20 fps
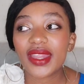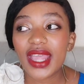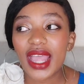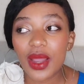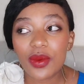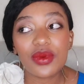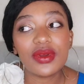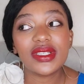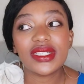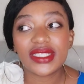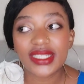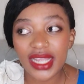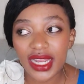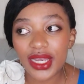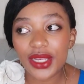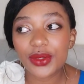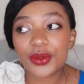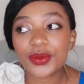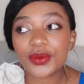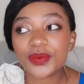I would tell
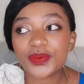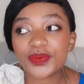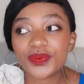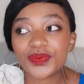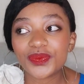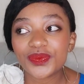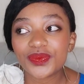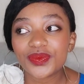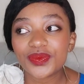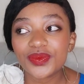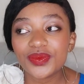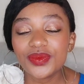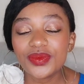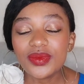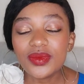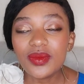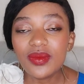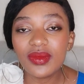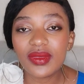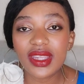you
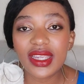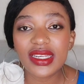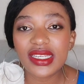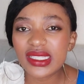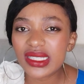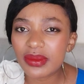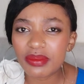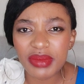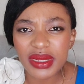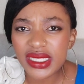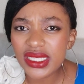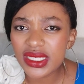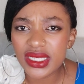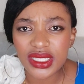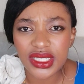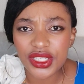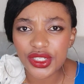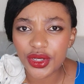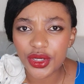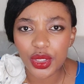it is the best
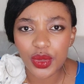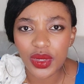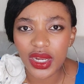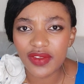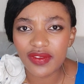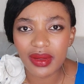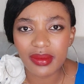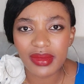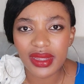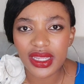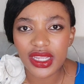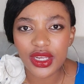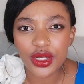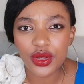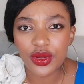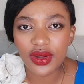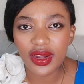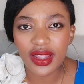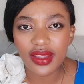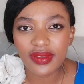decision you'll ever make in
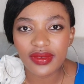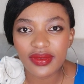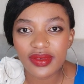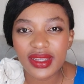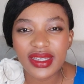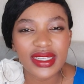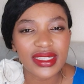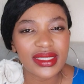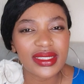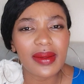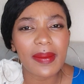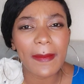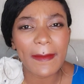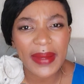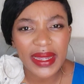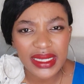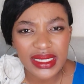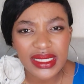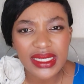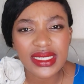your life. It is the
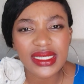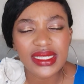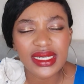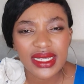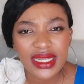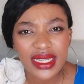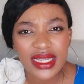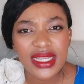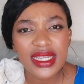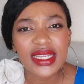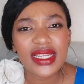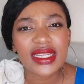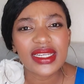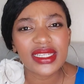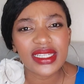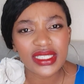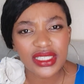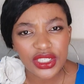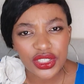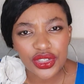best
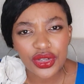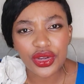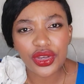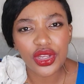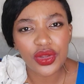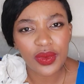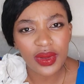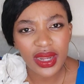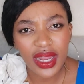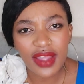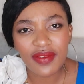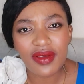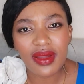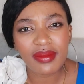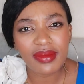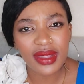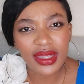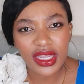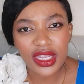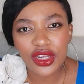decision you will ever
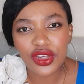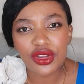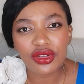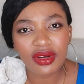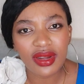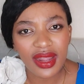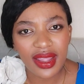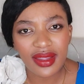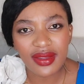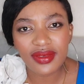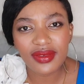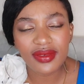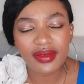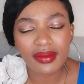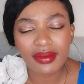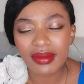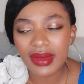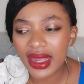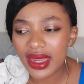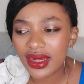make in your life.
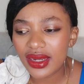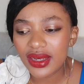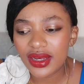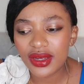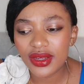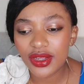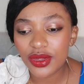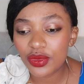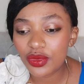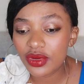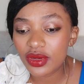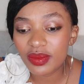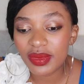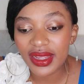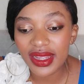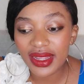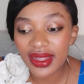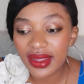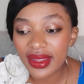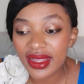Man, you would
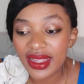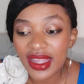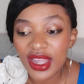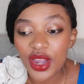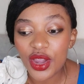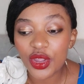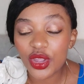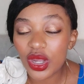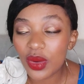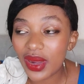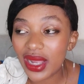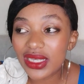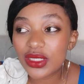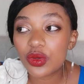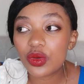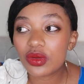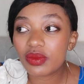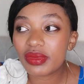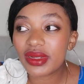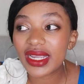be, your
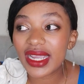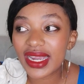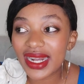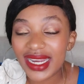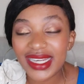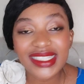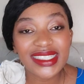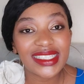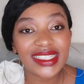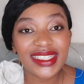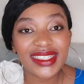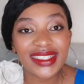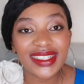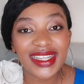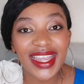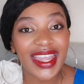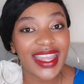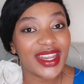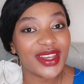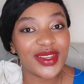world could be crashing,
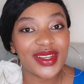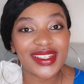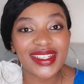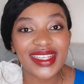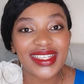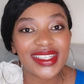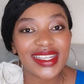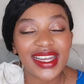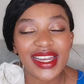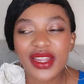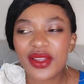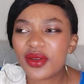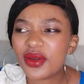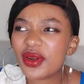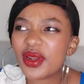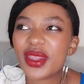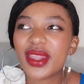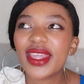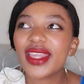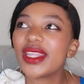and you're just telling
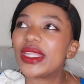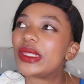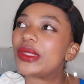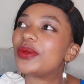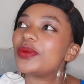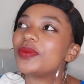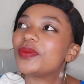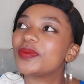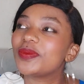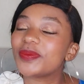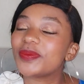God, thank you